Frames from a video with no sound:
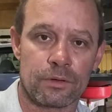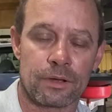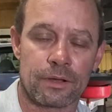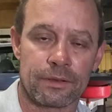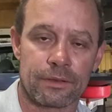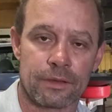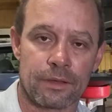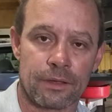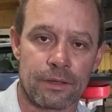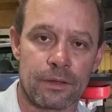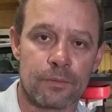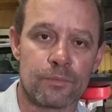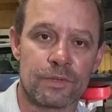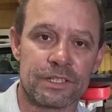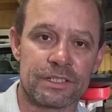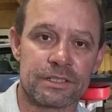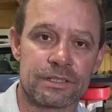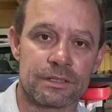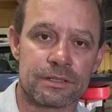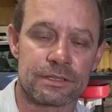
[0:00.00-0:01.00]
on the
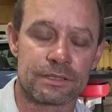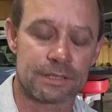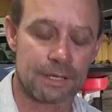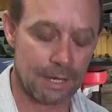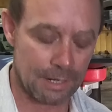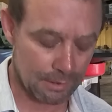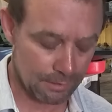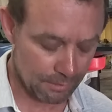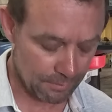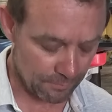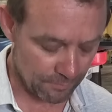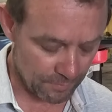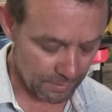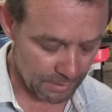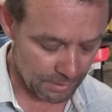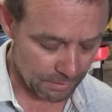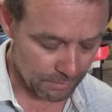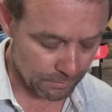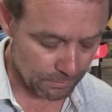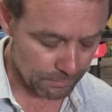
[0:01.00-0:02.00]
emissions side of the
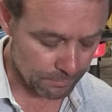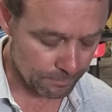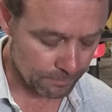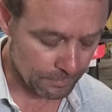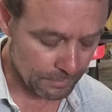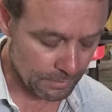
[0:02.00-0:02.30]
vehicle.